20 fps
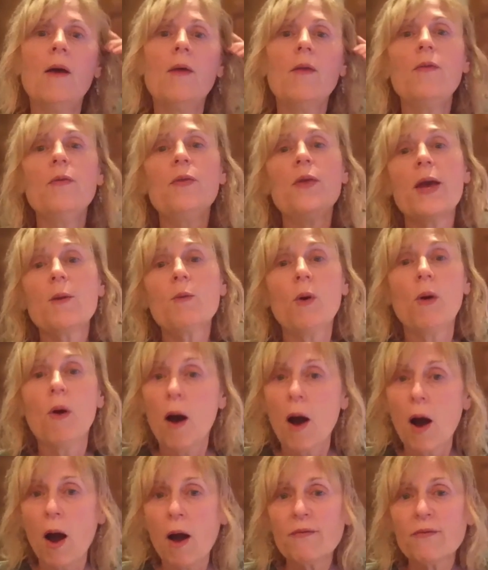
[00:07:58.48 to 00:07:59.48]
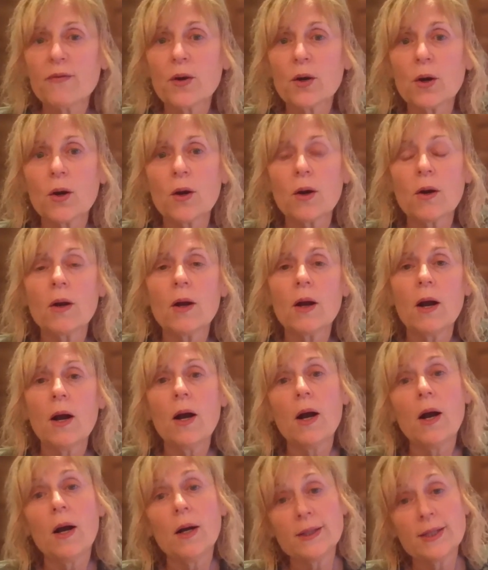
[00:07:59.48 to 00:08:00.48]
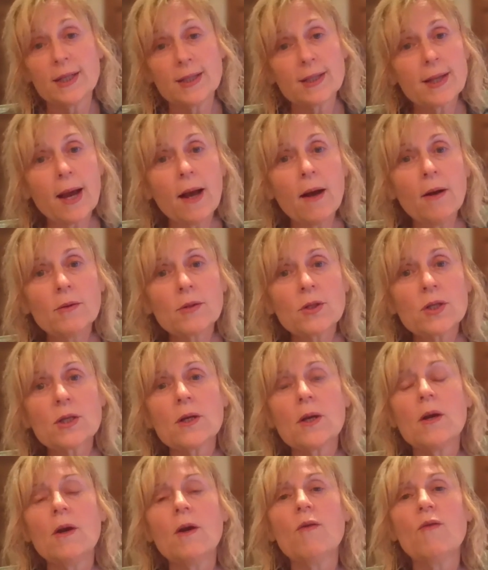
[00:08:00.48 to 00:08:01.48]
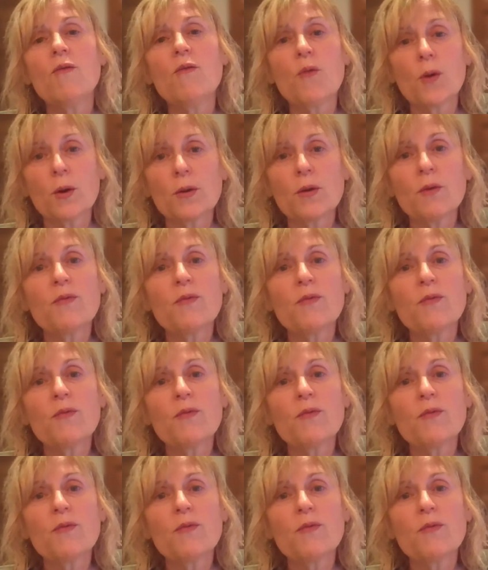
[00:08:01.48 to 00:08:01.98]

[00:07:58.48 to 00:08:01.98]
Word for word: they will offer a discount for the